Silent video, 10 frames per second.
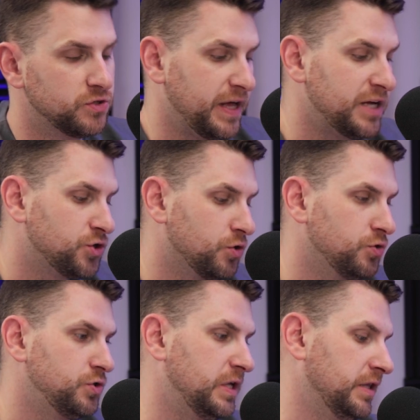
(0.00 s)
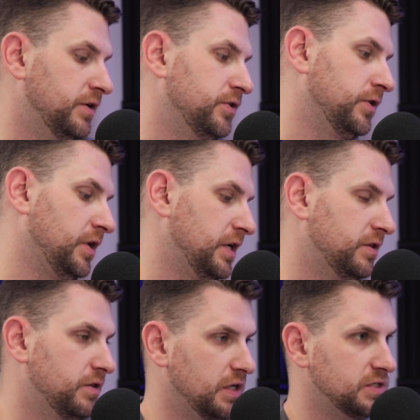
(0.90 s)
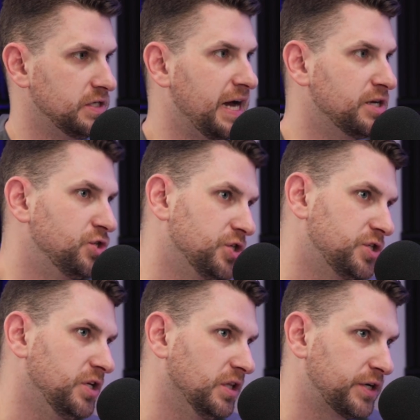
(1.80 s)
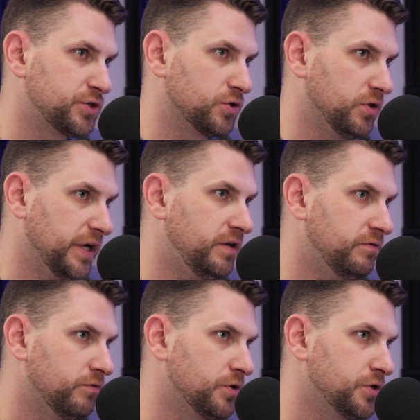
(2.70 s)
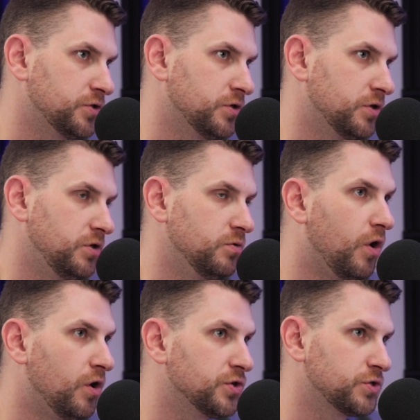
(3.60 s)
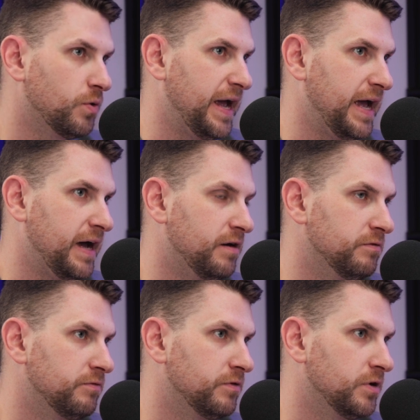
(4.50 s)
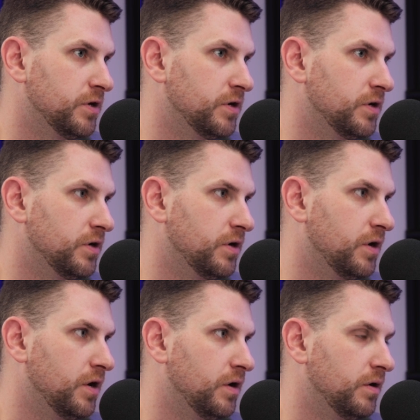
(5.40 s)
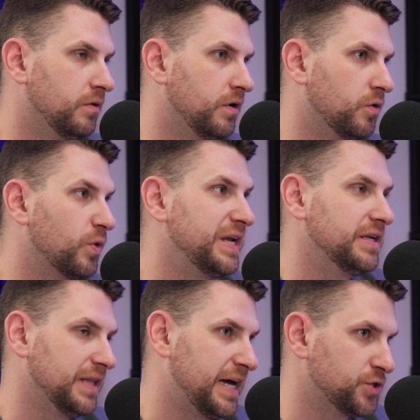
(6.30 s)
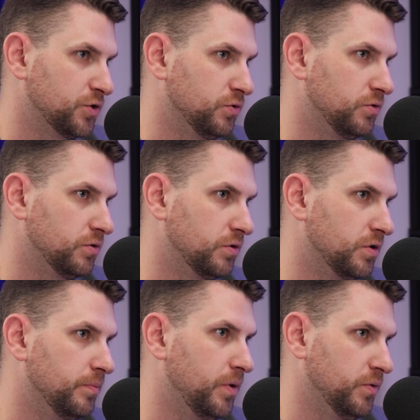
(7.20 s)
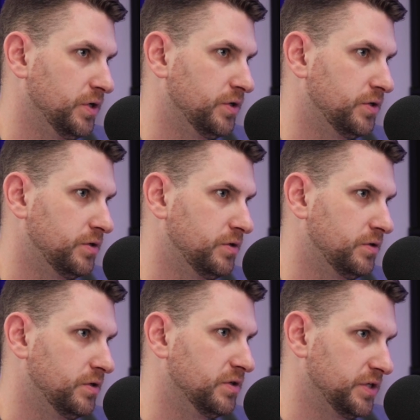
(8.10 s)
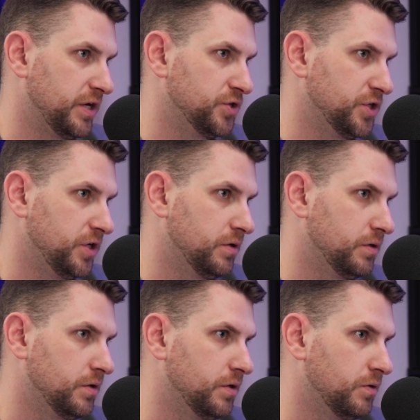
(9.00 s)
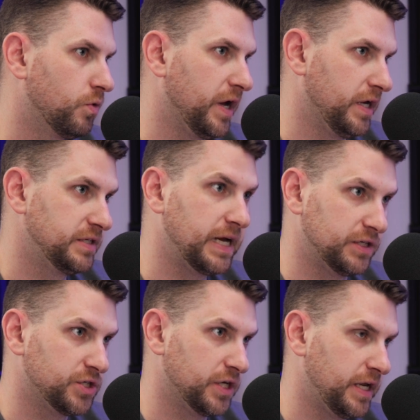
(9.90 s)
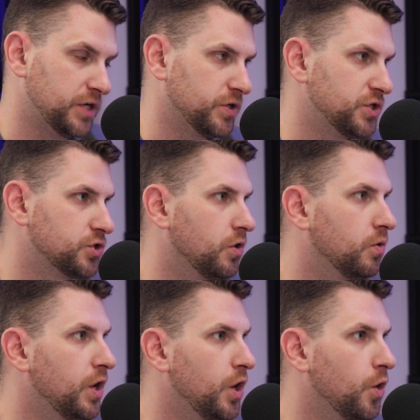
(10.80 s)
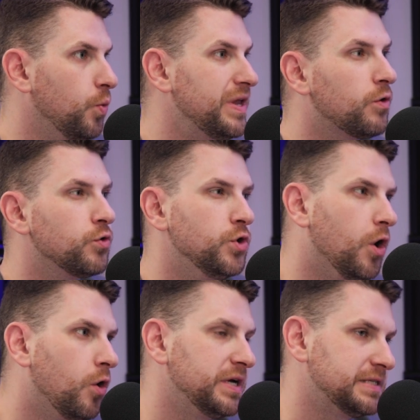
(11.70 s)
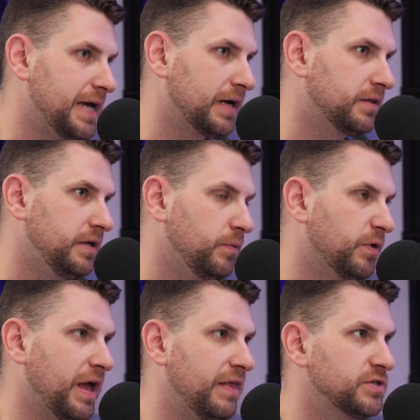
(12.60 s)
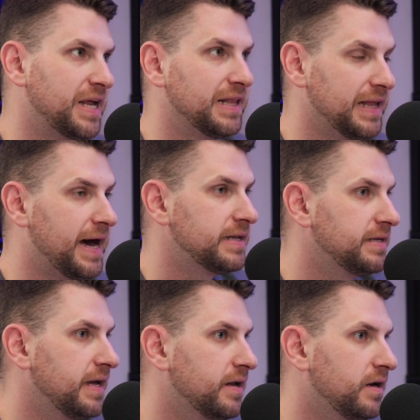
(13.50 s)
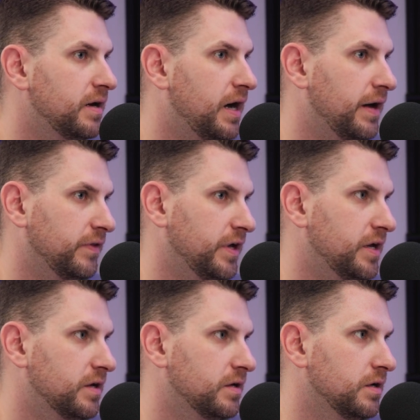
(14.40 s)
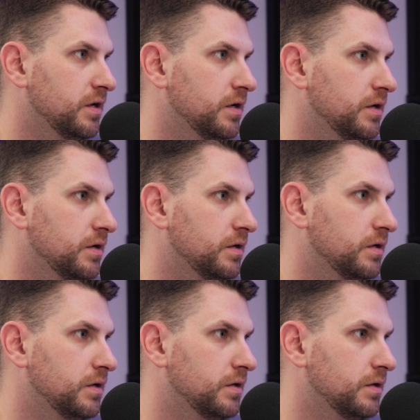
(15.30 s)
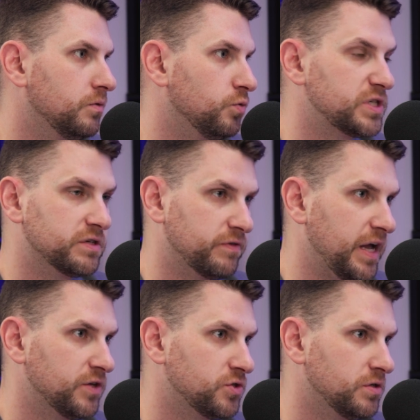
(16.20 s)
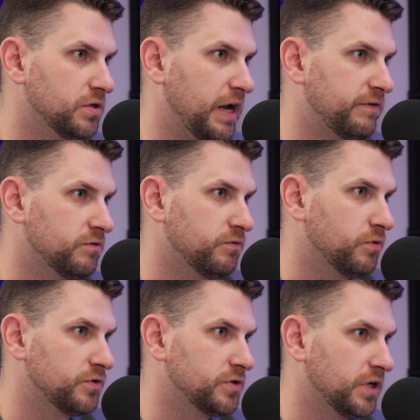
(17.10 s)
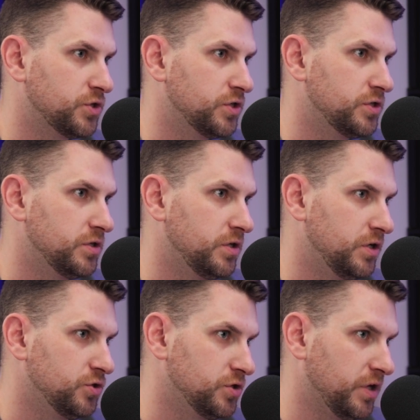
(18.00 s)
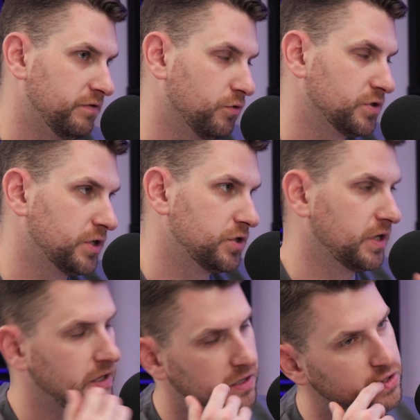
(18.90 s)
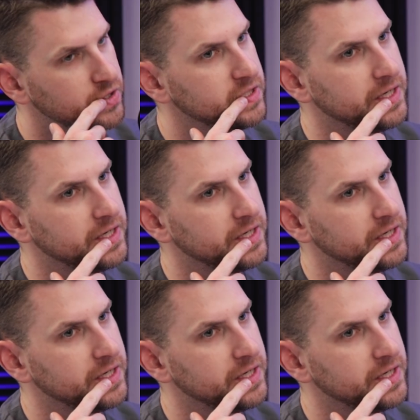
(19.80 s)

So that shows you that like it's not just the electrical lightning force. You also have a radiological component to this energy. An X-ray. Right, exactly, yeah. Just like an X-ray. So we don't know exactly, there's not a lot of data on like risks of cancer after force electrocution injuries, right. Like force electric injuries.